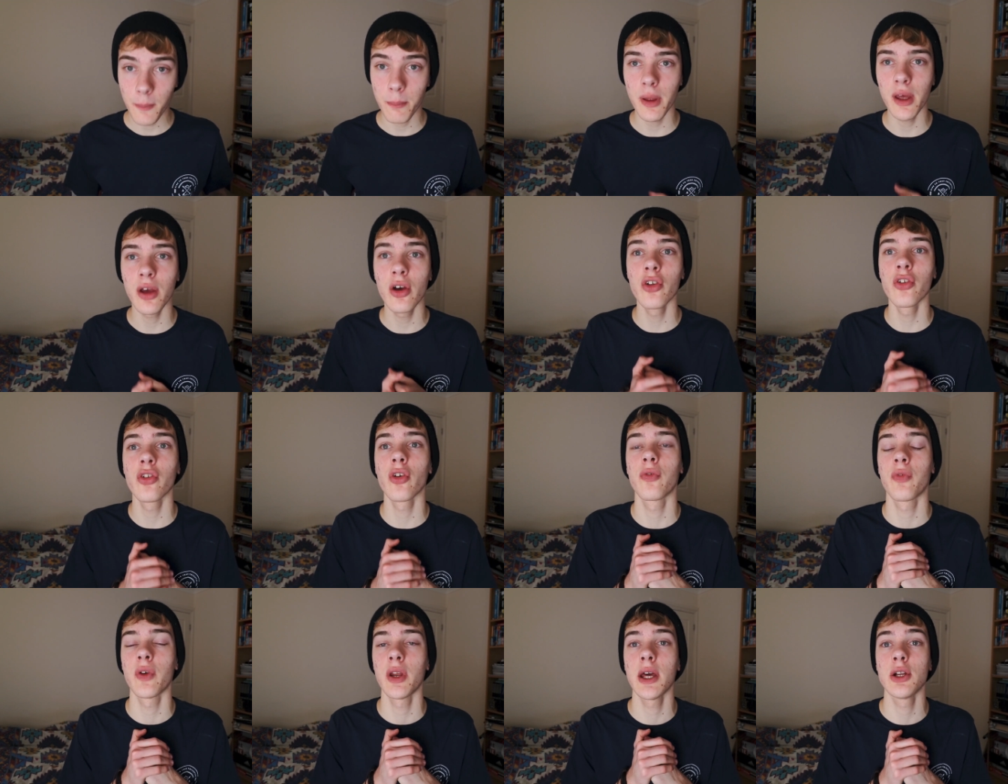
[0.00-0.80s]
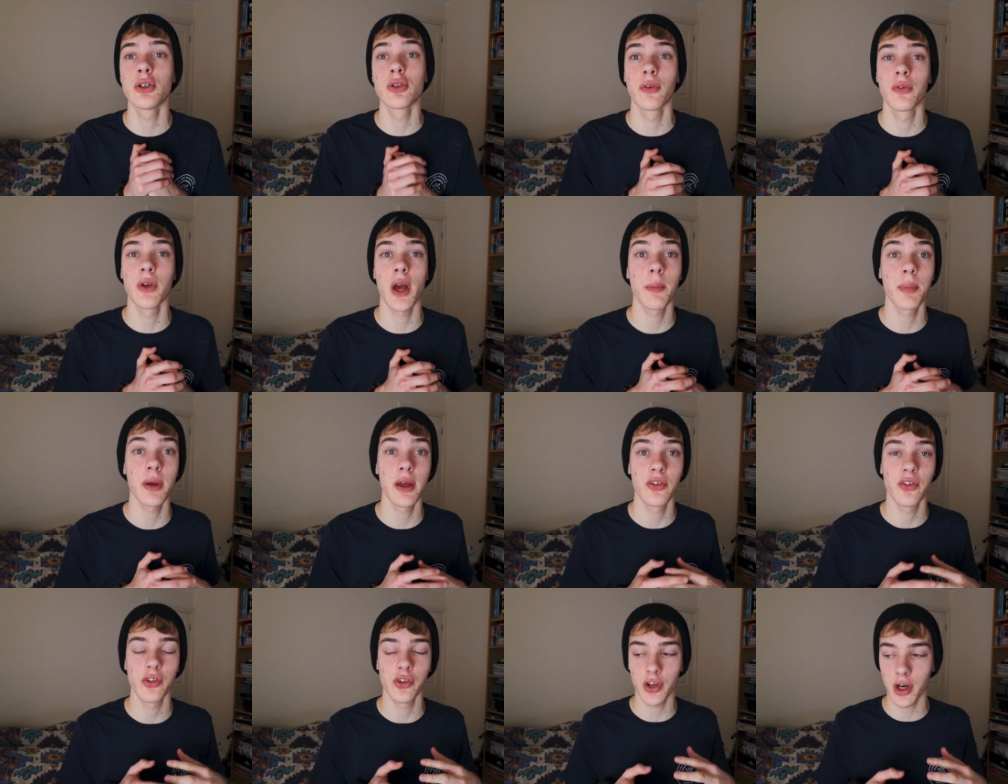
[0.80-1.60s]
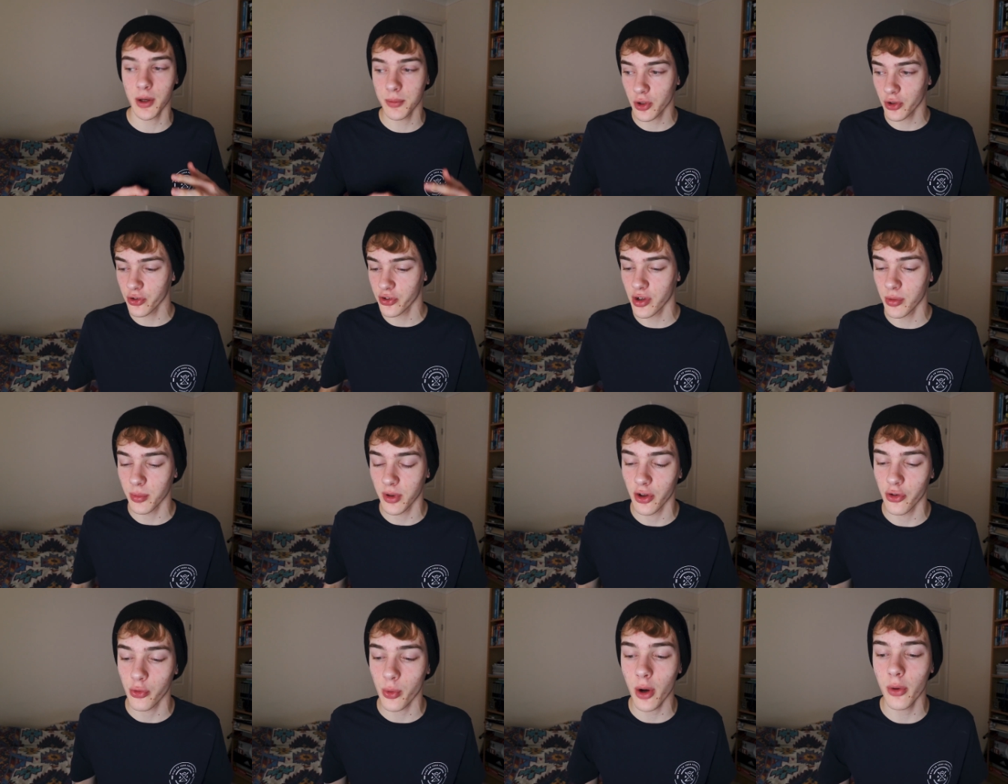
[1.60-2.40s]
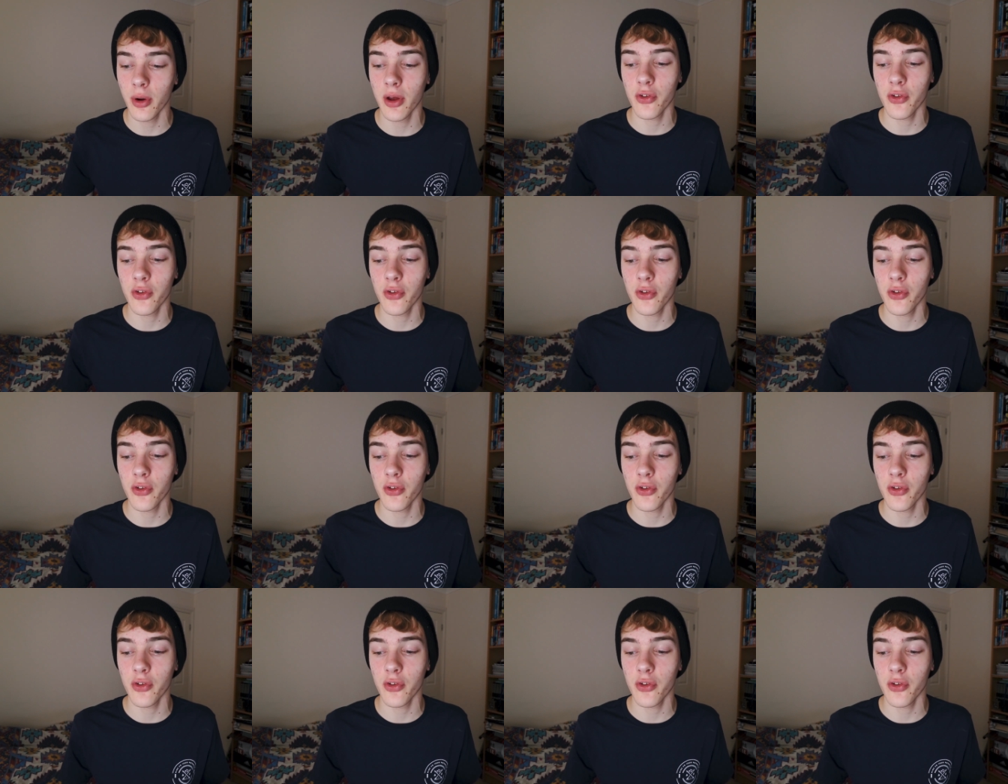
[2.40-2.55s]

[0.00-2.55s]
Because of the nature of the app, it isn't time consuming as well.